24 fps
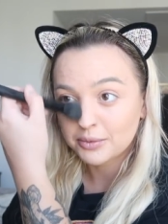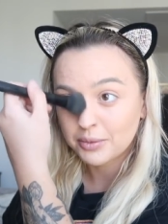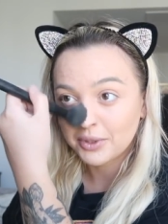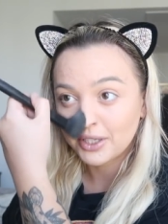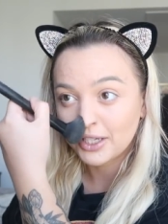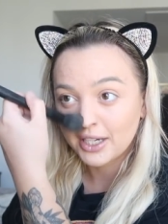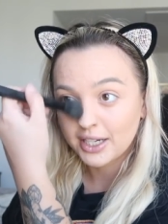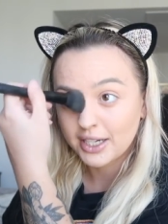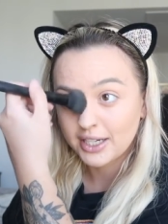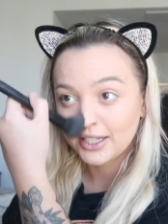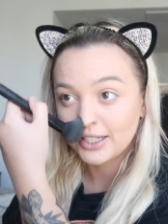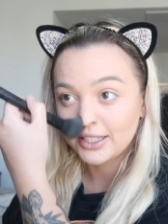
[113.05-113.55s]

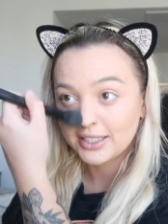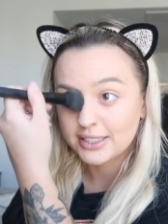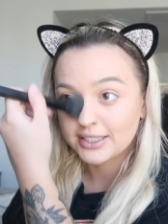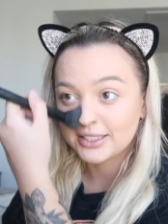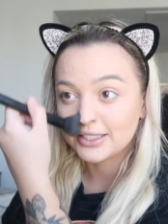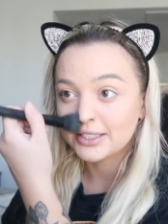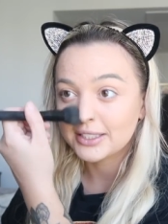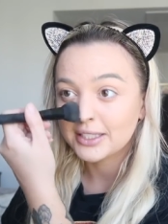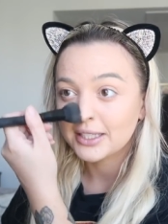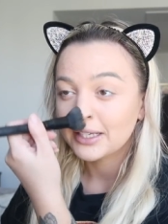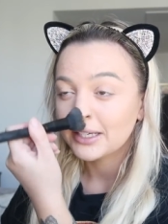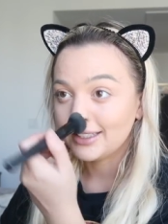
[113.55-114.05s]
because
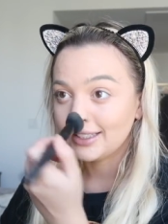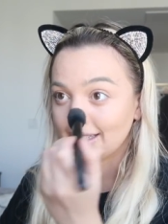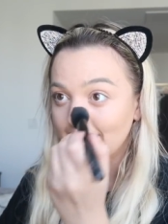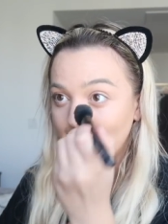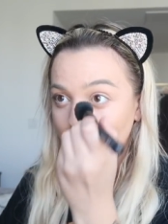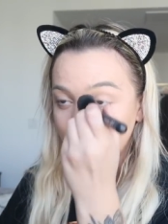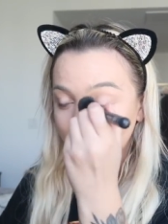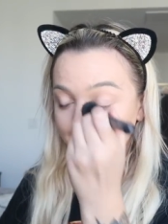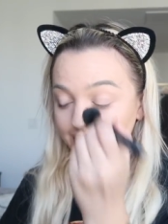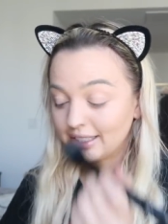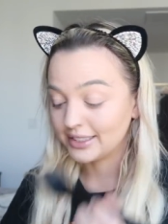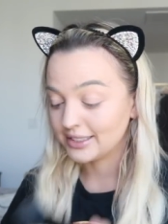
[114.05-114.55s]

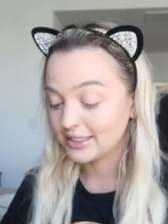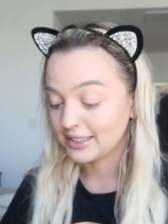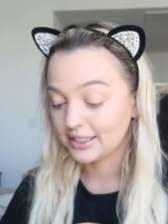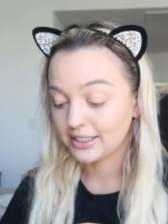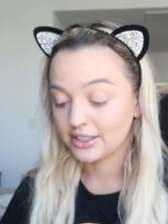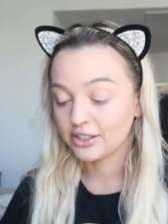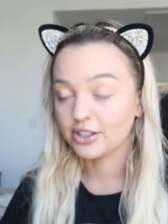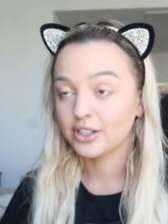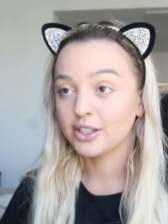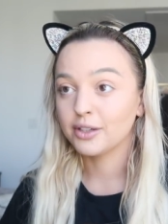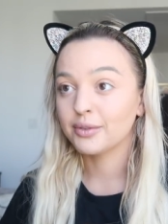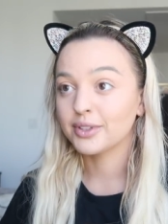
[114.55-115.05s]
yeah, that's
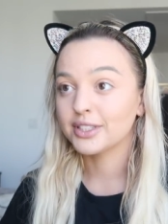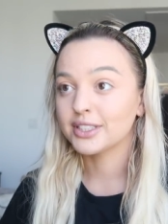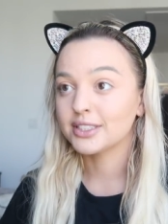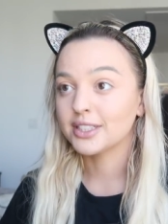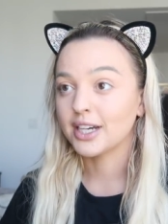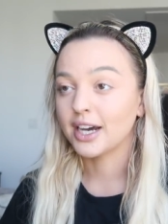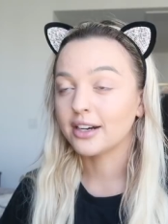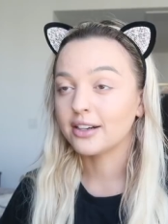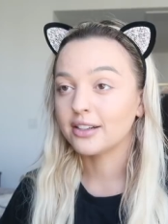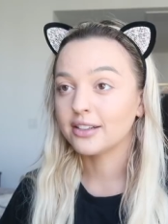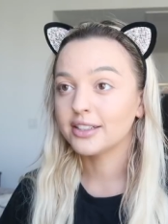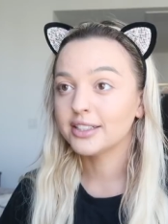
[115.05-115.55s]
literally what the
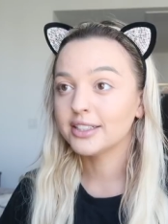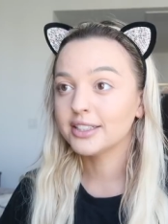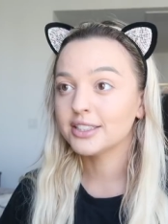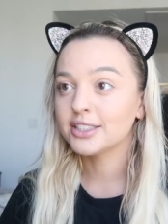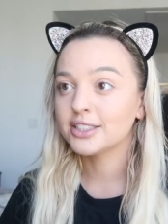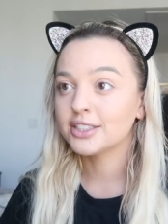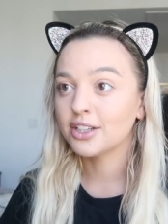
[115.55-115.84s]
title is.